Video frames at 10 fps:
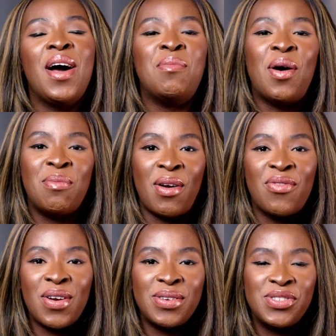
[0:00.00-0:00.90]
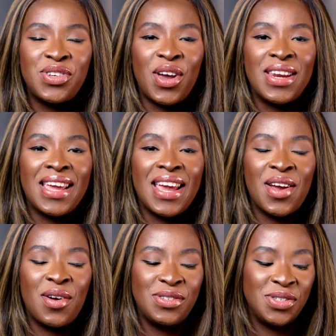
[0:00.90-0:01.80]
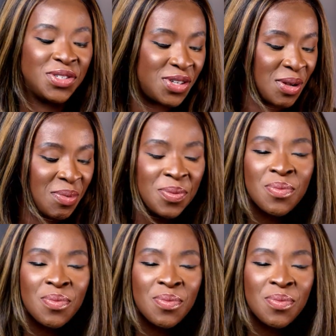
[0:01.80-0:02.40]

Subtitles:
on my fragrance journey here on YouTube.